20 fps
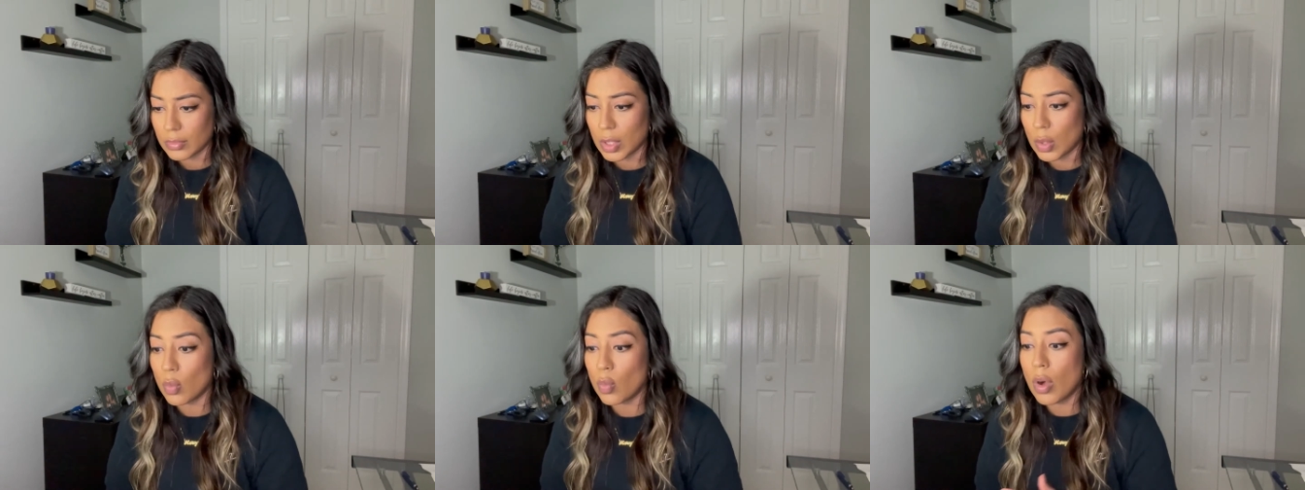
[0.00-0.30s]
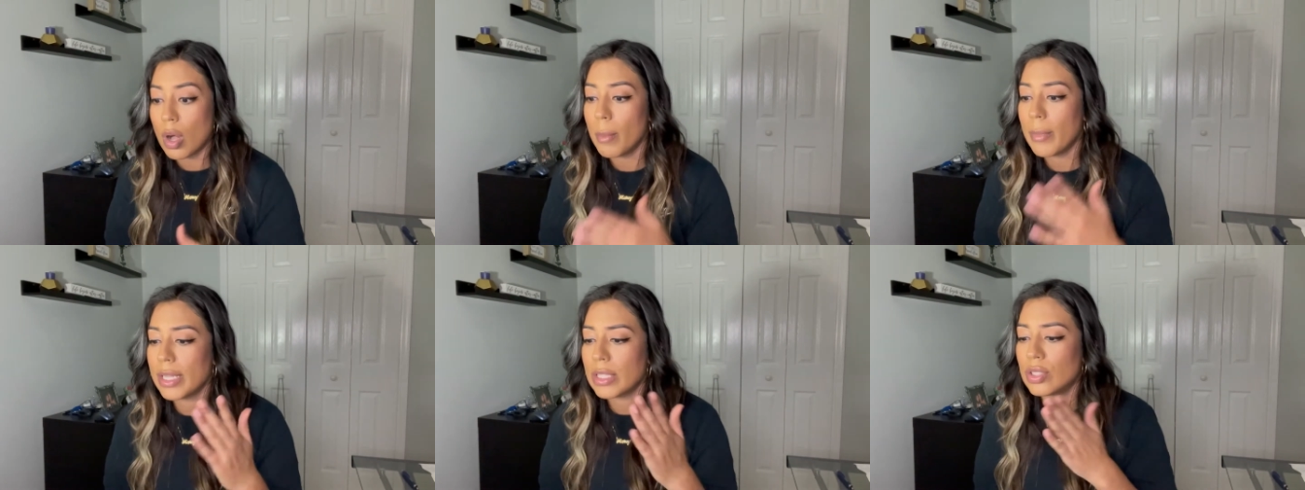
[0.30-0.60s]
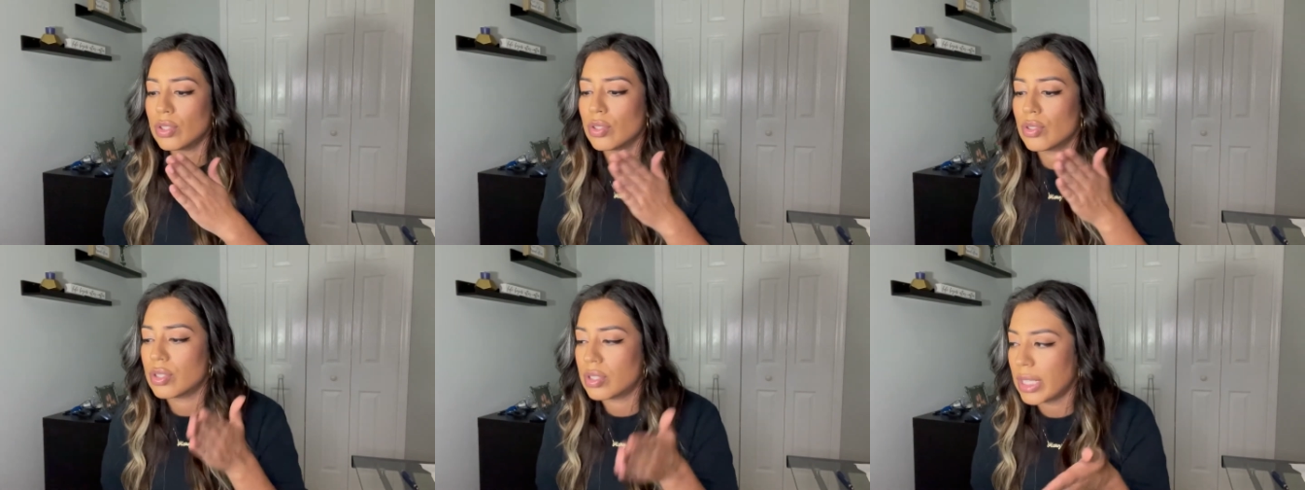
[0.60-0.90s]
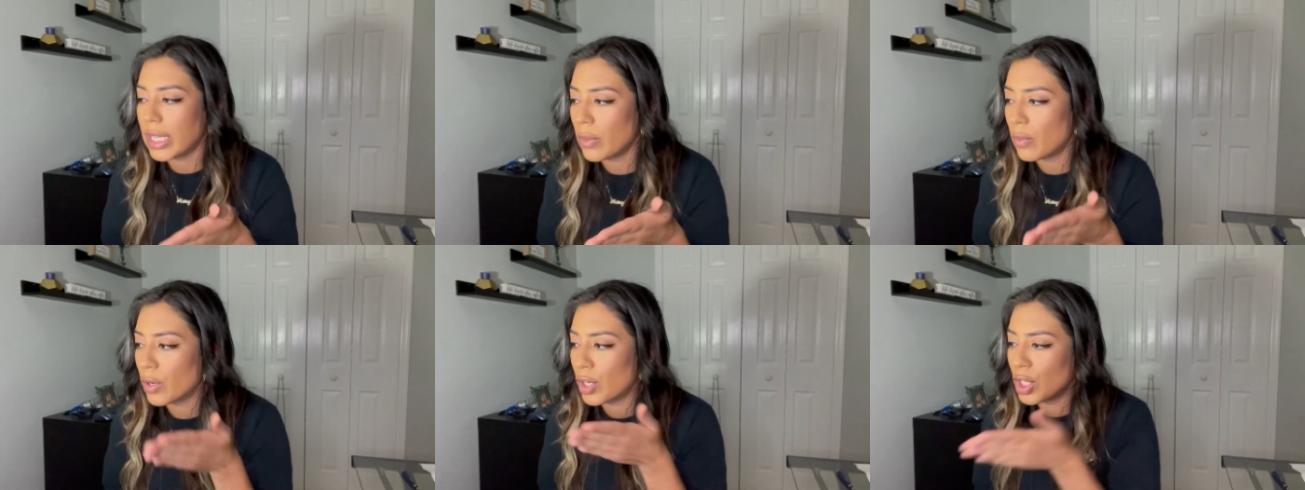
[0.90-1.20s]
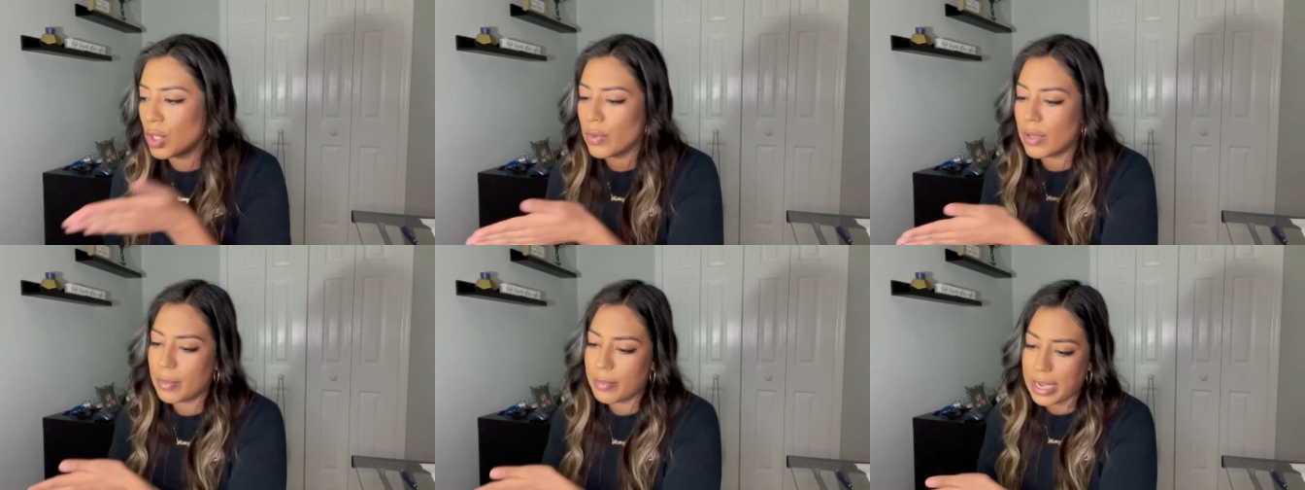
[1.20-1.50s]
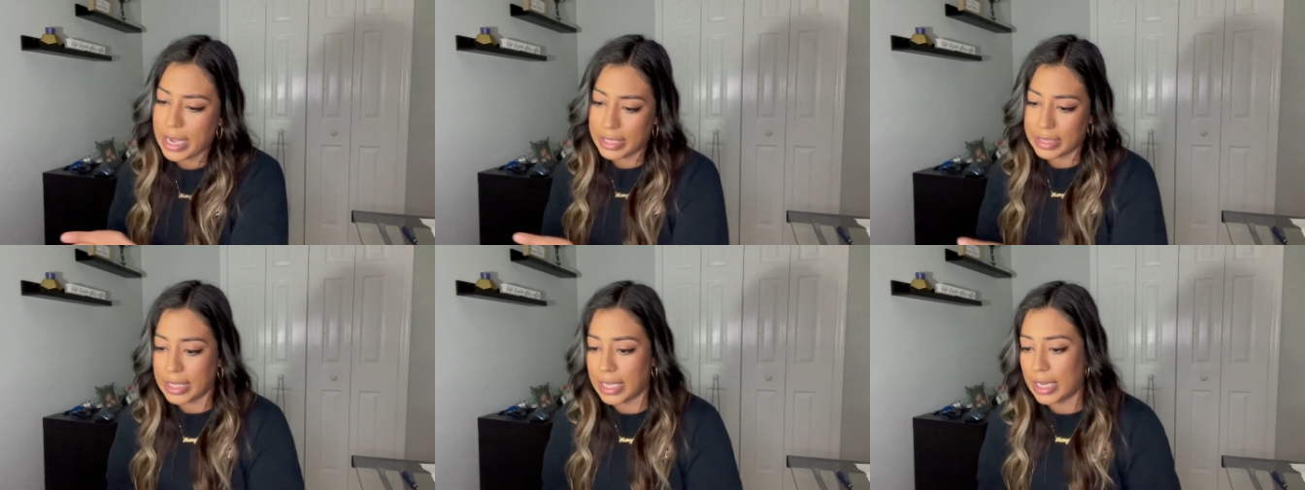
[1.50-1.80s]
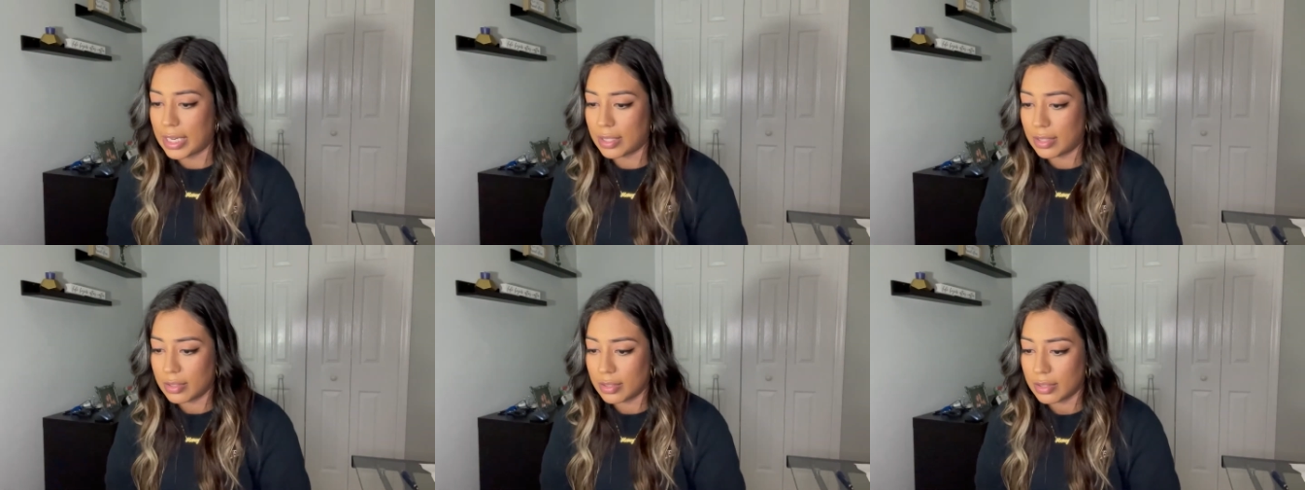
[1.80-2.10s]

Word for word: What mental state were you in back then?